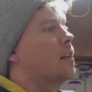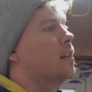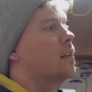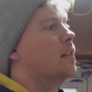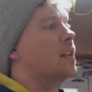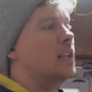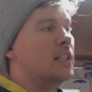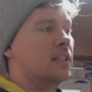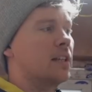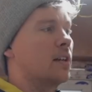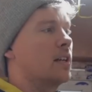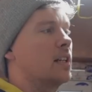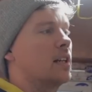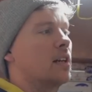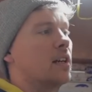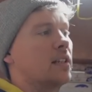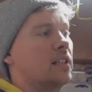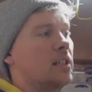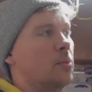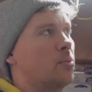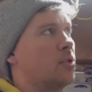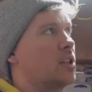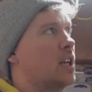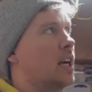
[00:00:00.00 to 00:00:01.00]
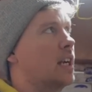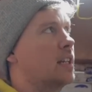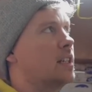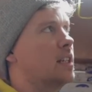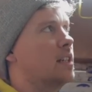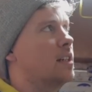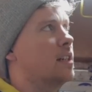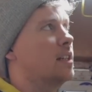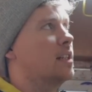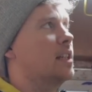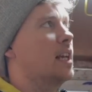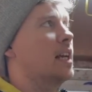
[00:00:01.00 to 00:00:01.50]
these don't need RCD
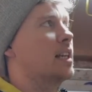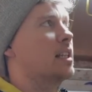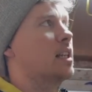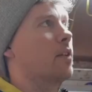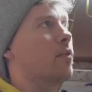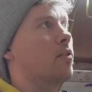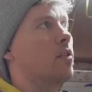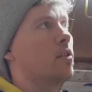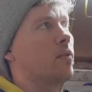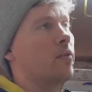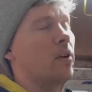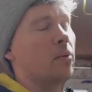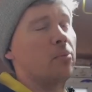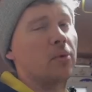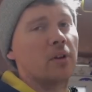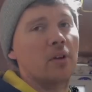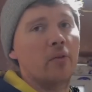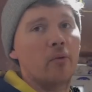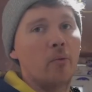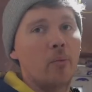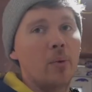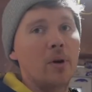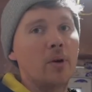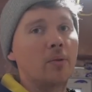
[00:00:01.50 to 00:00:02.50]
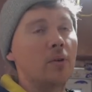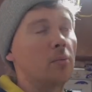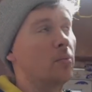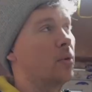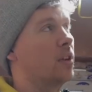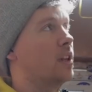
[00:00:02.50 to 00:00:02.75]
protecting. Yes, they're through the fabric of a building,